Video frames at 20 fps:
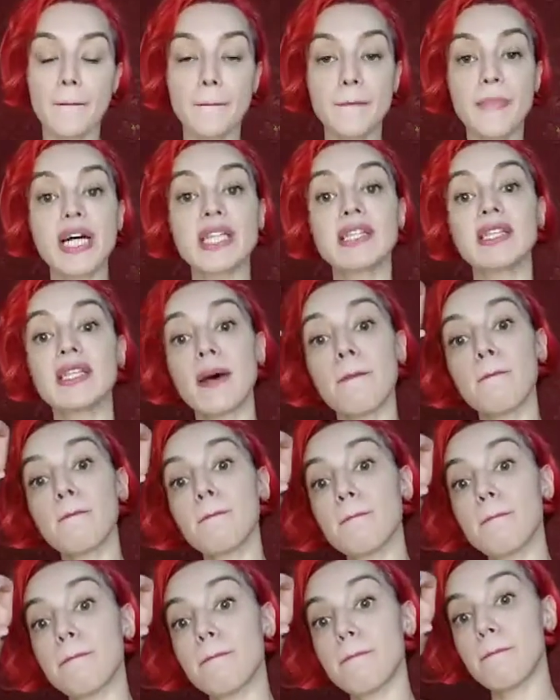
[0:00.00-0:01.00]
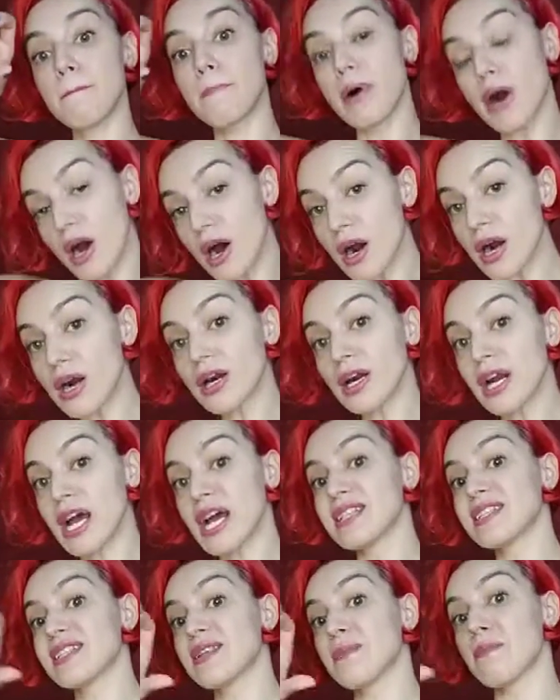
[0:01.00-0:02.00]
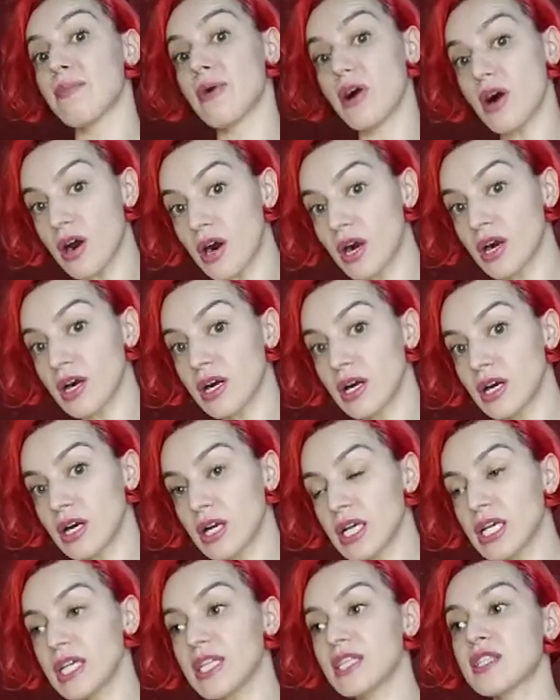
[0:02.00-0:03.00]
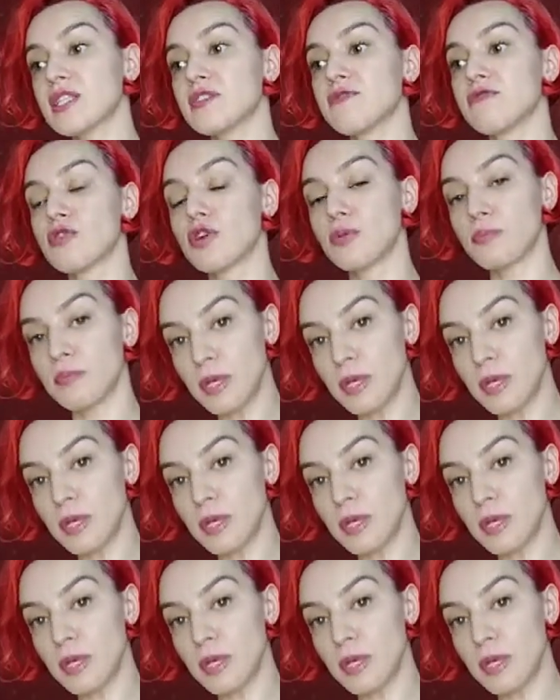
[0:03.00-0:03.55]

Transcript: But the bar as a bar, it's for